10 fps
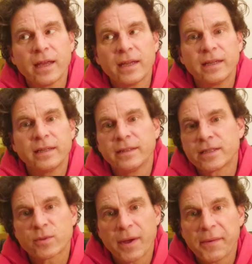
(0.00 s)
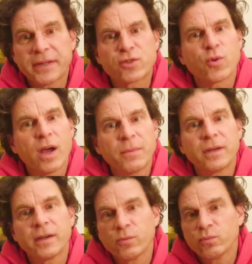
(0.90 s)
a literary
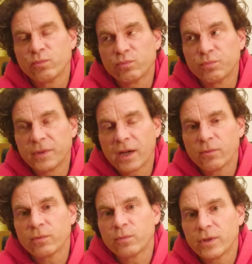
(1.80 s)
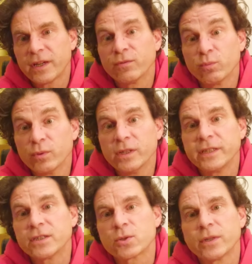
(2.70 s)
drama, I would have
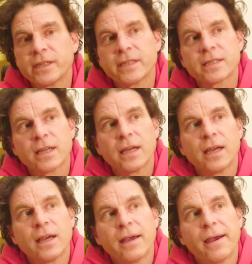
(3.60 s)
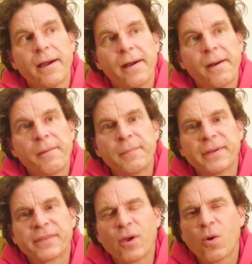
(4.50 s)
really enjoyed it.
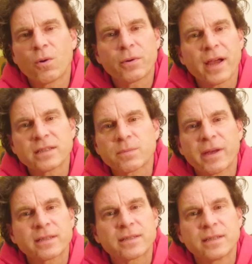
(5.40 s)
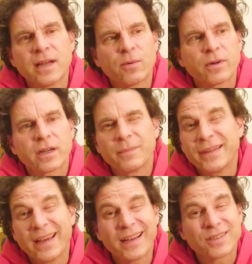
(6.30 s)
But the horror aspects did not work on
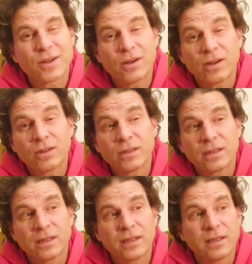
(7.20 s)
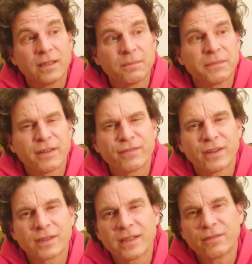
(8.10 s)
me at all. They
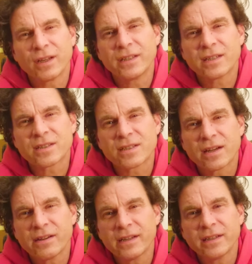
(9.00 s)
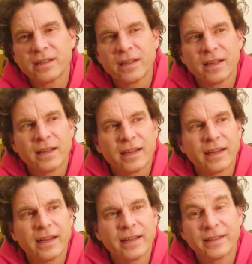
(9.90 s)
felt kind of unnecessary,
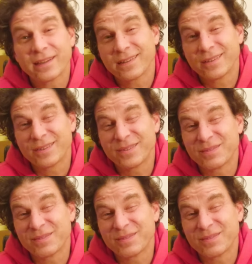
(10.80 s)
and they